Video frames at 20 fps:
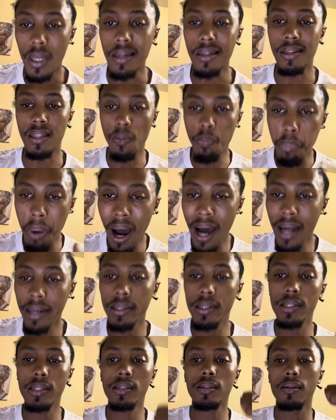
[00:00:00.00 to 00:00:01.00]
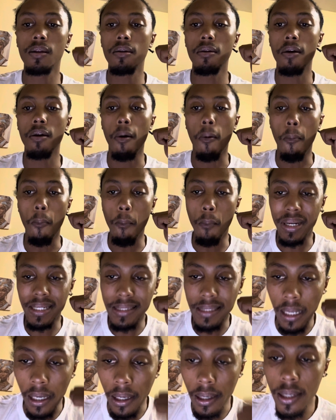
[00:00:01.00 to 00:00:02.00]
The parties
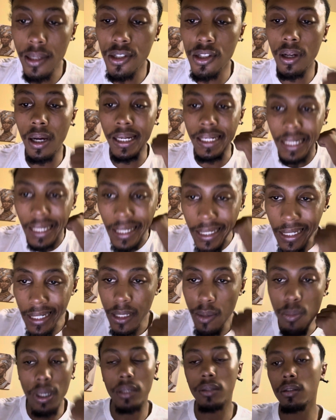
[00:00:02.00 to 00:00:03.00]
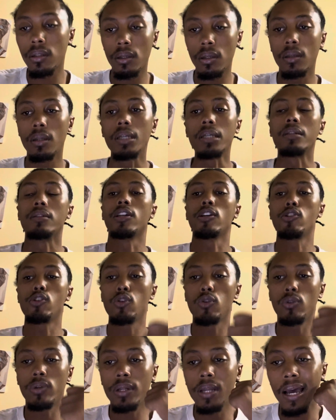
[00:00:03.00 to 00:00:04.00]
must reach an agreement. They
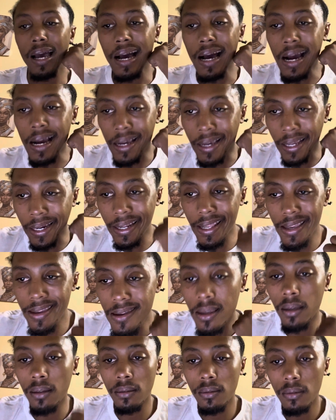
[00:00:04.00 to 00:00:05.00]
should agree,